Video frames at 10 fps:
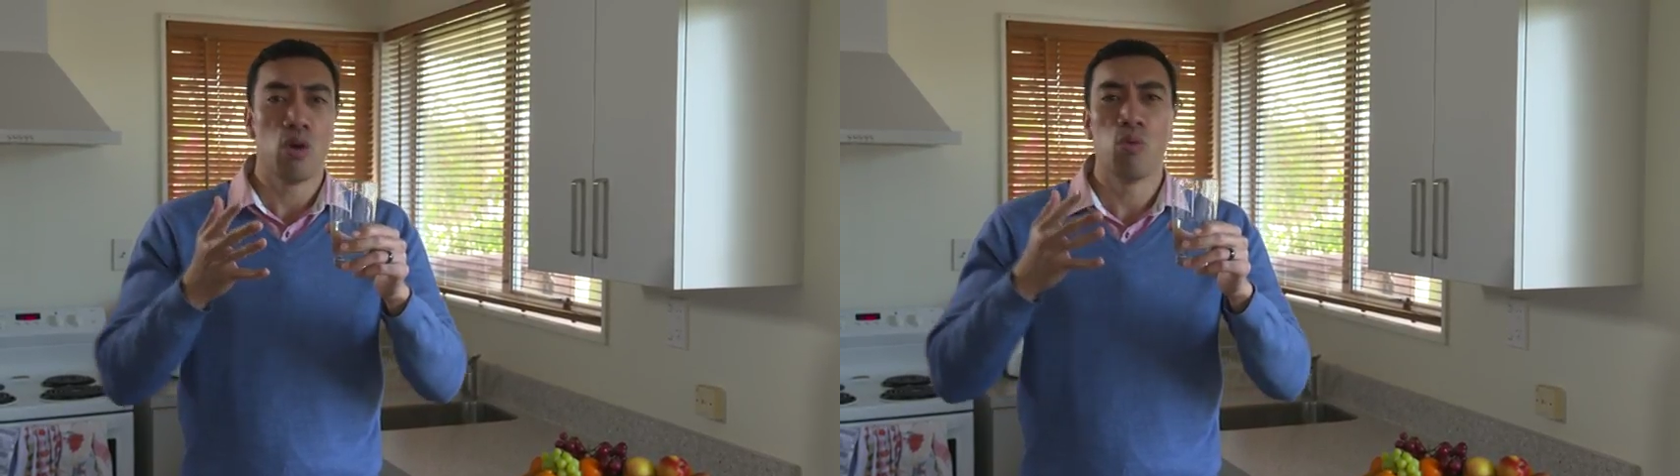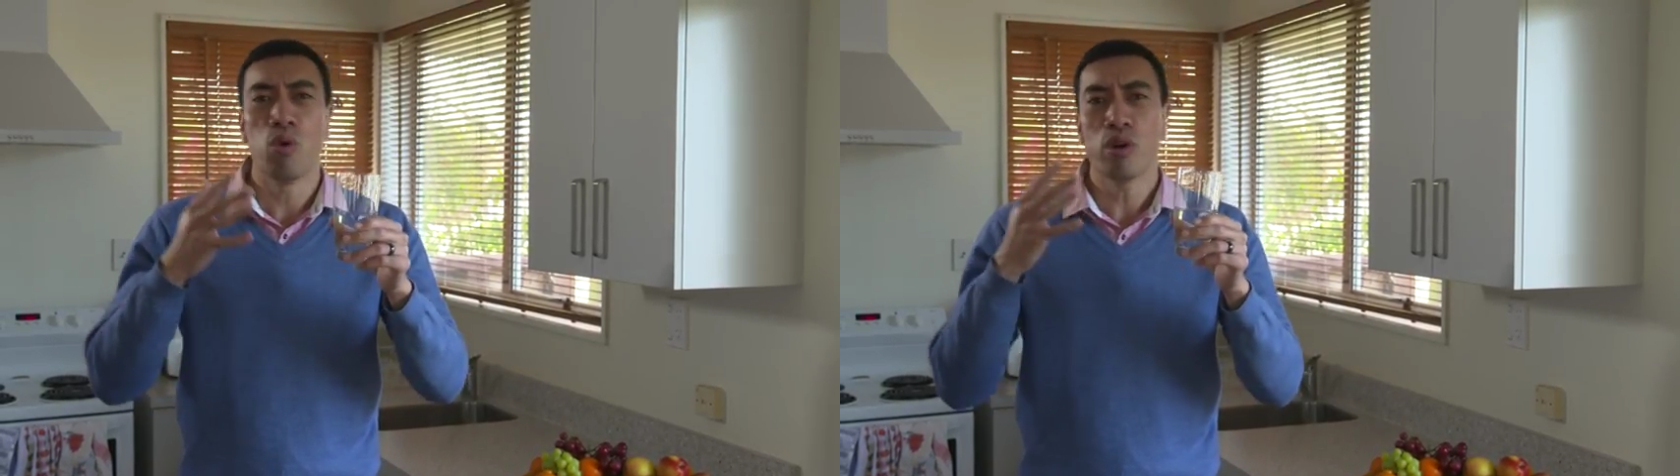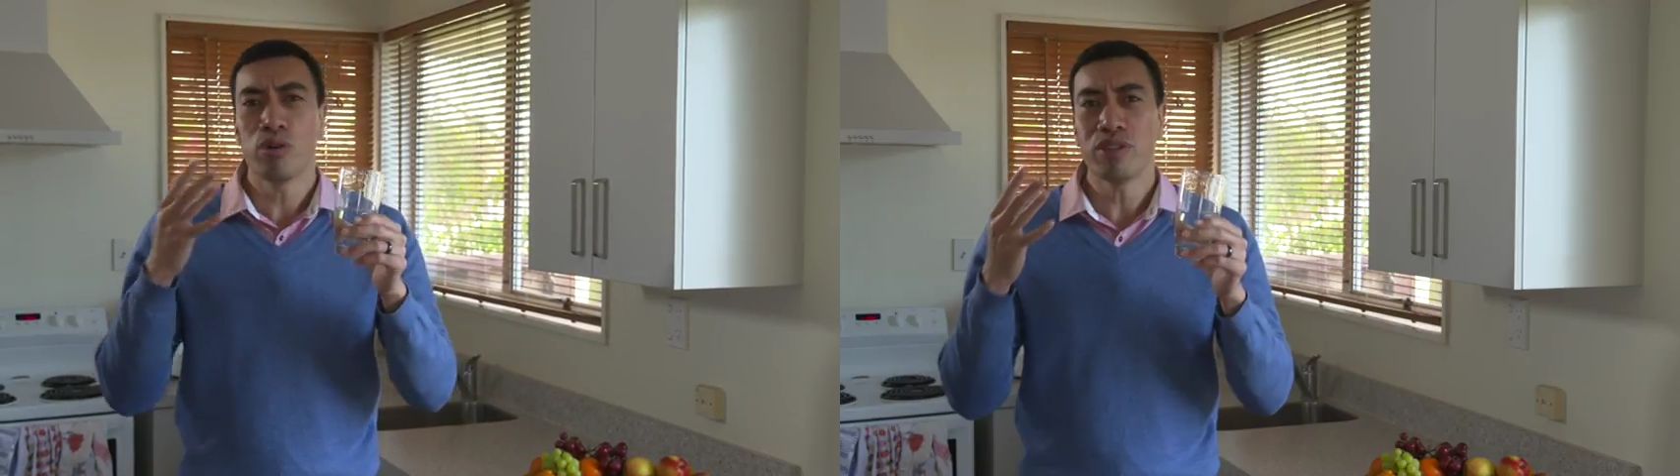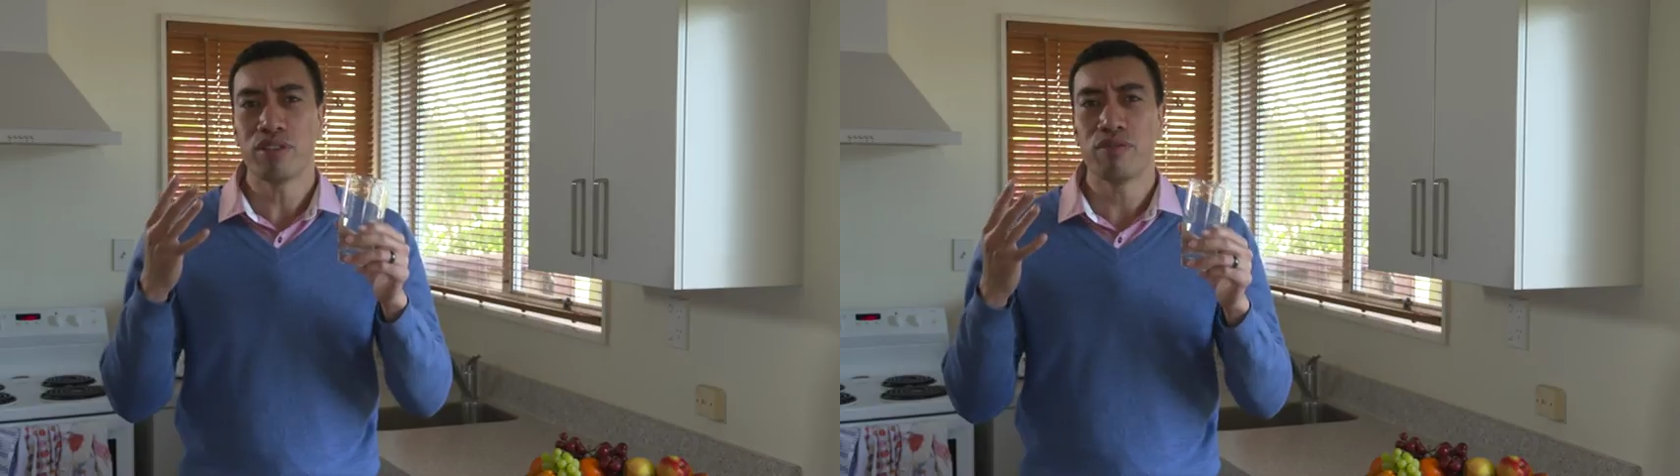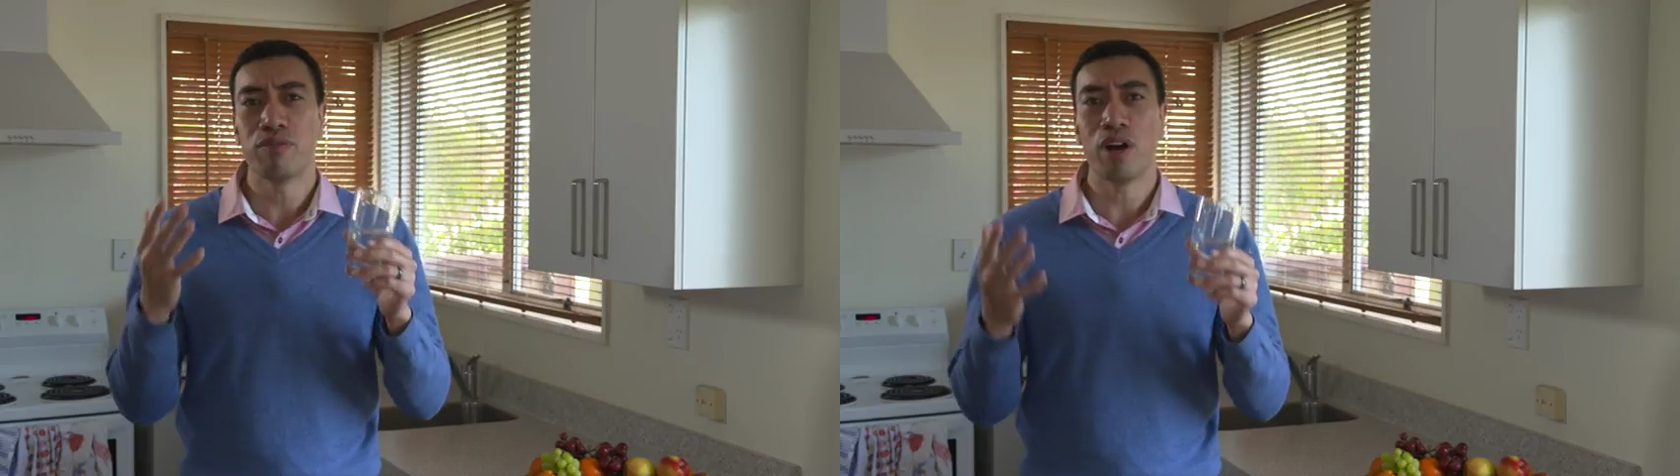Water is
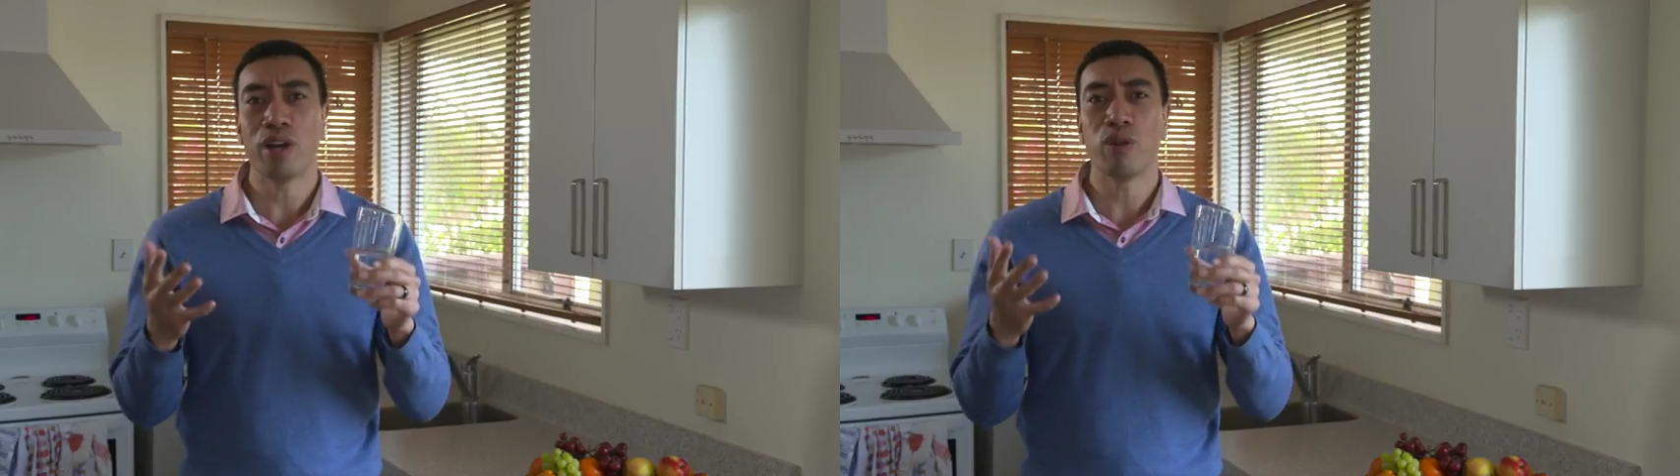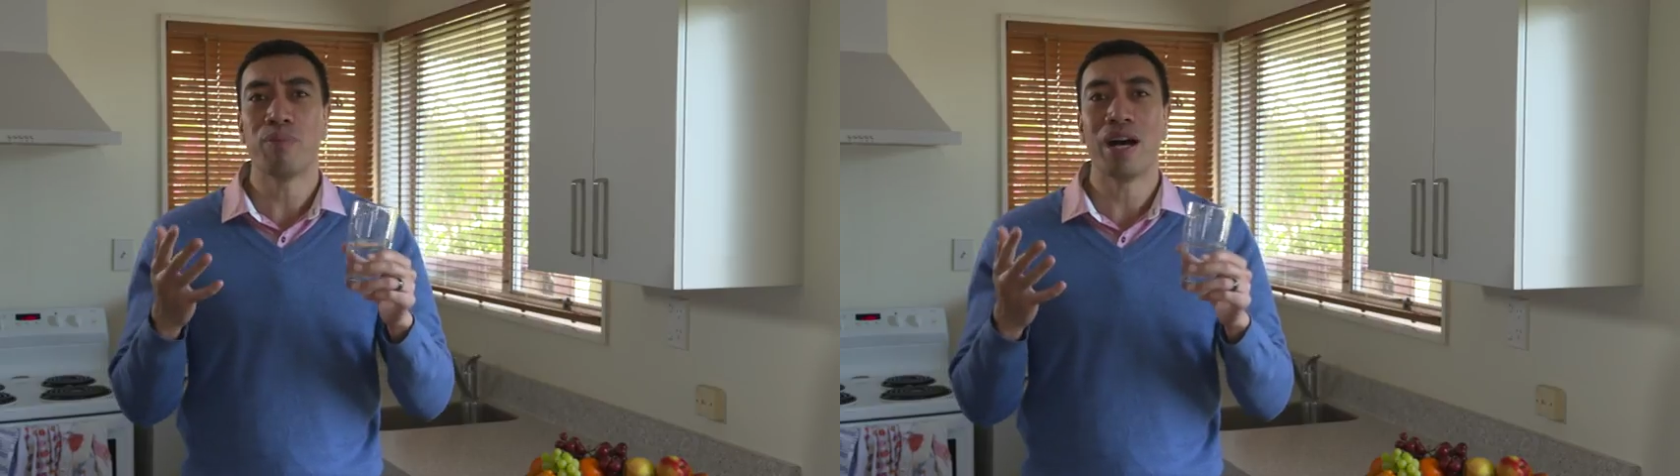a vital